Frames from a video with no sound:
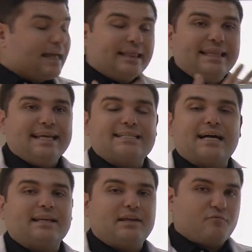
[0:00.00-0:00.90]
These
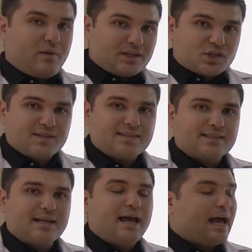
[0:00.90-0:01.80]
are the
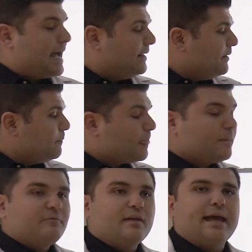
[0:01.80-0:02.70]
inventions. And
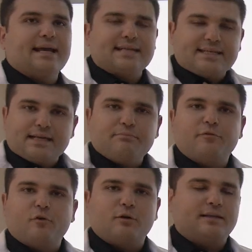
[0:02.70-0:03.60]
as I said
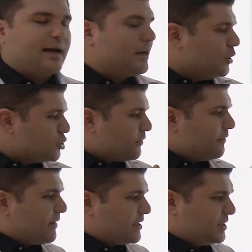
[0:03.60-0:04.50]
before, there are lots of
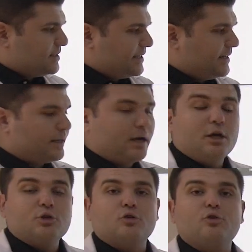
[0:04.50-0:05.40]
inventions here.
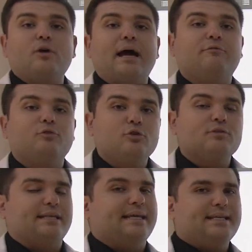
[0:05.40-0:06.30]
So you have to
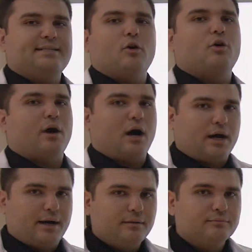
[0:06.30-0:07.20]
use is or
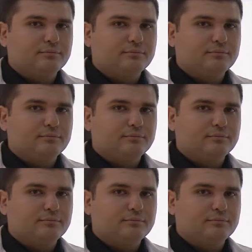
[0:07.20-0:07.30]
are.